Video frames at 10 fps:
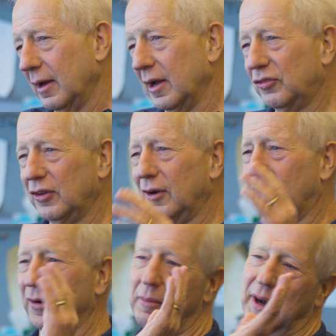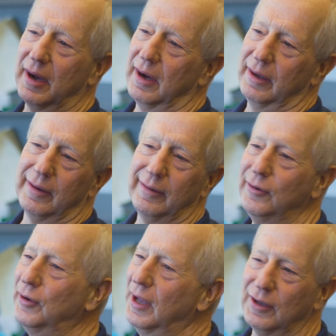And I said, oh, come on, Gallia,
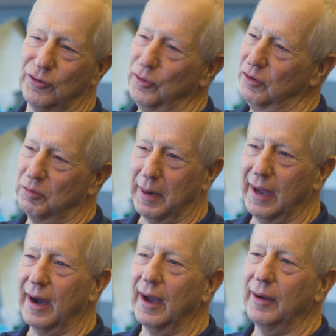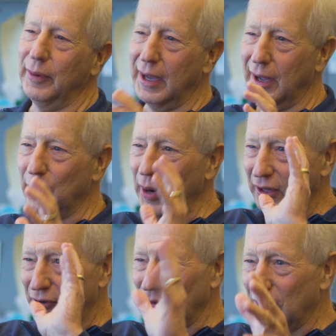you can't do this by eye. We got to
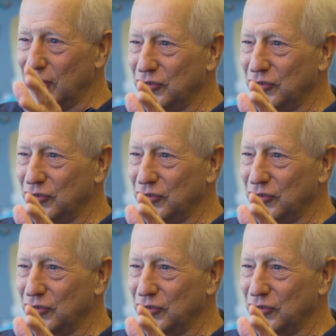wait till our